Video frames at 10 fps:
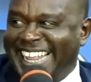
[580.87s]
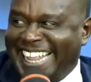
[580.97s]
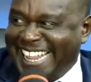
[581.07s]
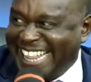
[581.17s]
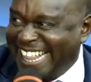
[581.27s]

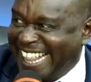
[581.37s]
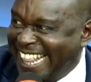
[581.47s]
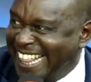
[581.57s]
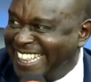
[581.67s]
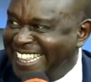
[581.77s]

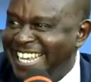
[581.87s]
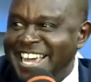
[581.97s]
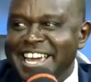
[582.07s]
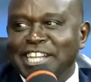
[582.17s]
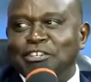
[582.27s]

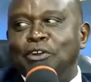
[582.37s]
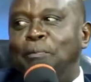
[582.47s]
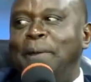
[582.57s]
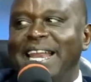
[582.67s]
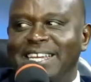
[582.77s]
it
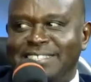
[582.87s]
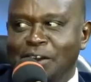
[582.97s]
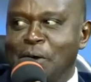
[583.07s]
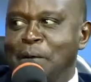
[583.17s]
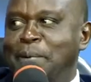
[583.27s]
could be less
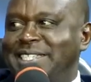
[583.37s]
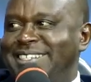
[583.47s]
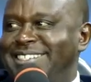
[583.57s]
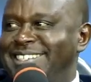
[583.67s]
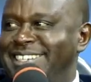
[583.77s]
than
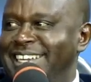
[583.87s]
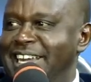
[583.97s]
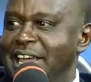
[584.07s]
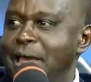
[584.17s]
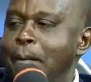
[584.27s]
1%.
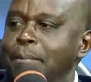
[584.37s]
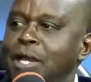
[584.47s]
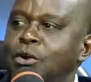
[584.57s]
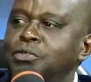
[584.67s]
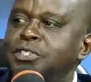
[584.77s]

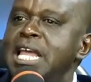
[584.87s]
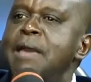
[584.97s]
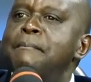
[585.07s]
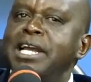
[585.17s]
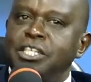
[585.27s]
Because
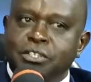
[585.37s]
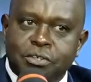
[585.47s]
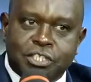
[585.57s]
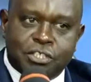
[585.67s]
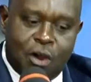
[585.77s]
a
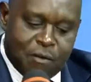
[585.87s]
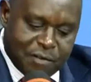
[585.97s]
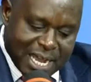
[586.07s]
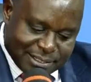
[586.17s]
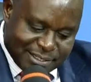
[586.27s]
majority of
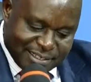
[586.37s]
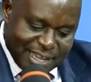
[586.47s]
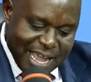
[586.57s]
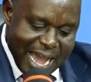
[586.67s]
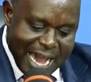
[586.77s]
us
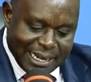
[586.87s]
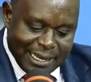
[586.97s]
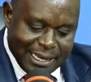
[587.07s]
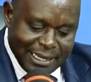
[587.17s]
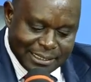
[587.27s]
are
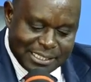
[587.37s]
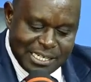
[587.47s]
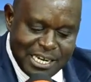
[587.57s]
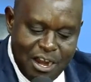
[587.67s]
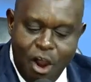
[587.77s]

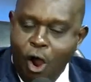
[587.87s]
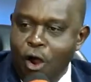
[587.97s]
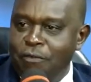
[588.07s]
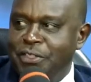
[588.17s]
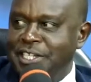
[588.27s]
guilty
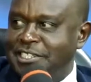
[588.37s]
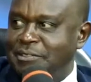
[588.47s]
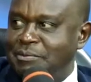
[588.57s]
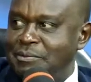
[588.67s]
of this.